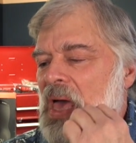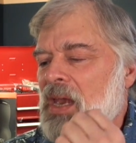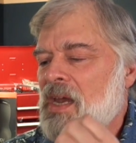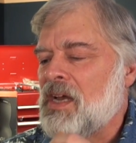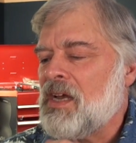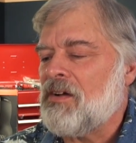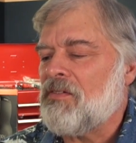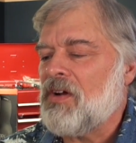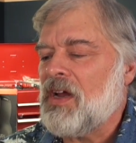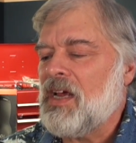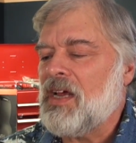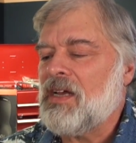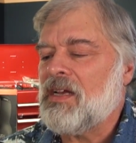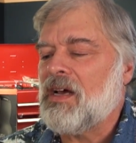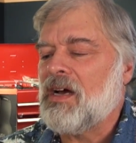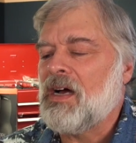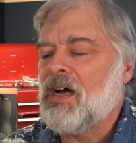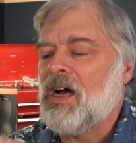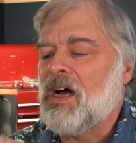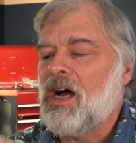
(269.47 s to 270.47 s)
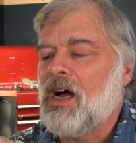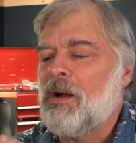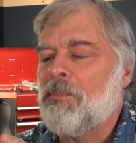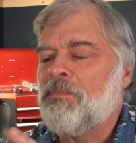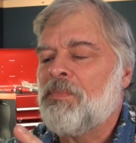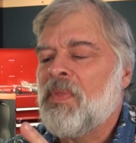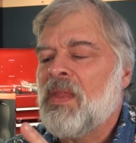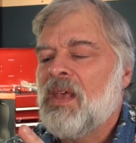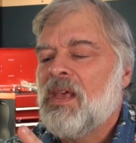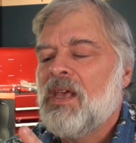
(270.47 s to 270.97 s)
At any rate.
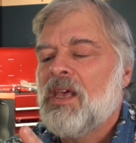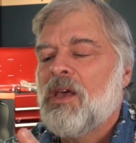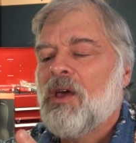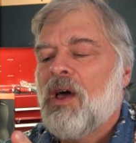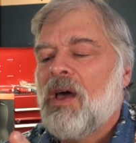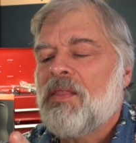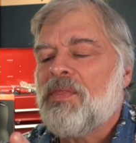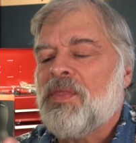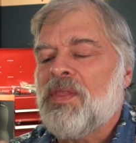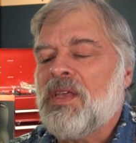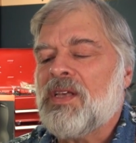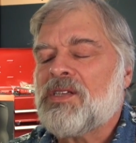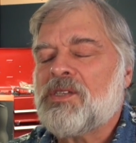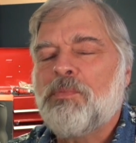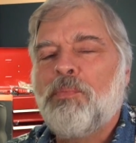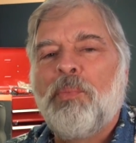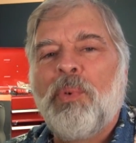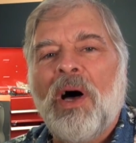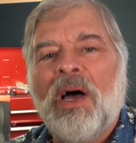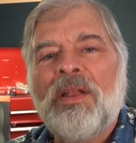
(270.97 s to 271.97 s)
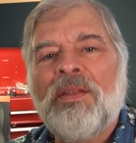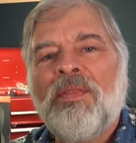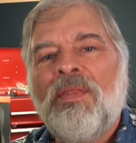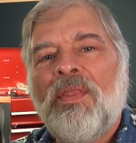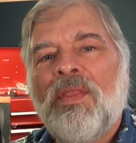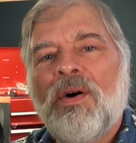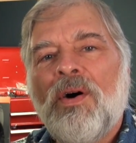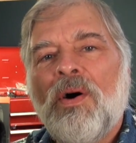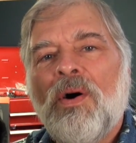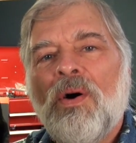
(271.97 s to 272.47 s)
Um, this
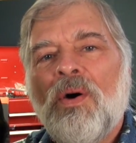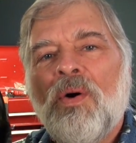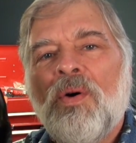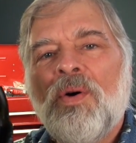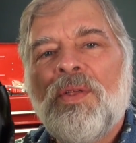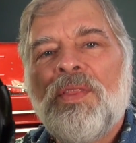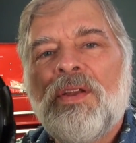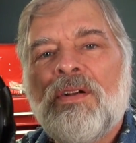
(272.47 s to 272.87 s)
button though,